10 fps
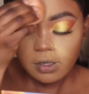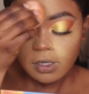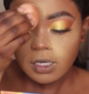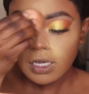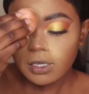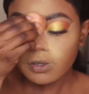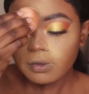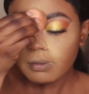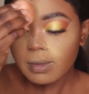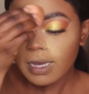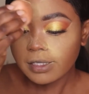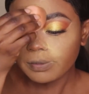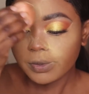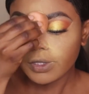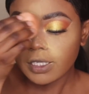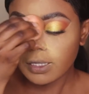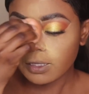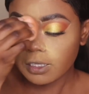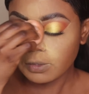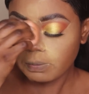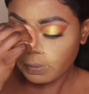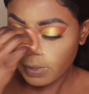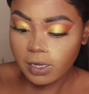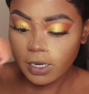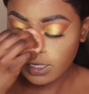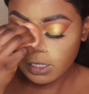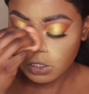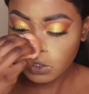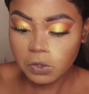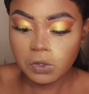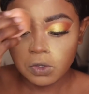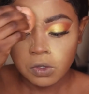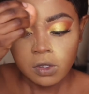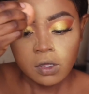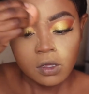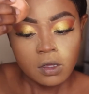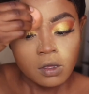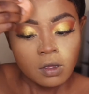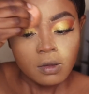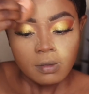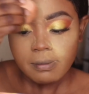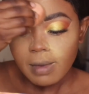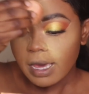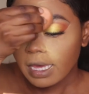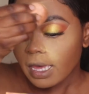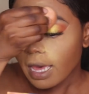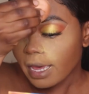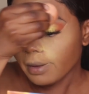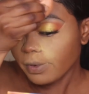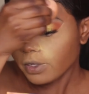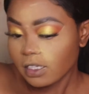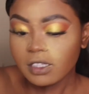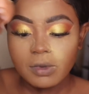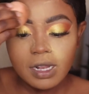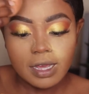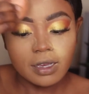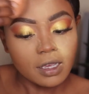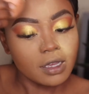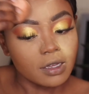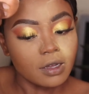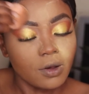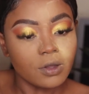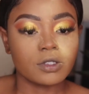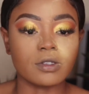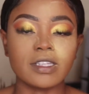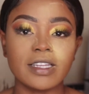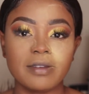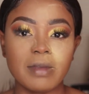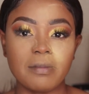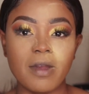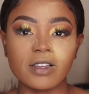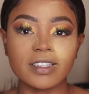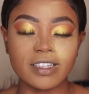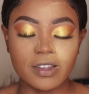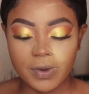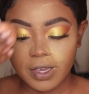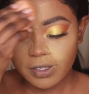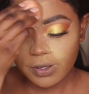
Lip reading: I don't mind putting this powder into my eyebrows. It's more like also setting my brows in a way.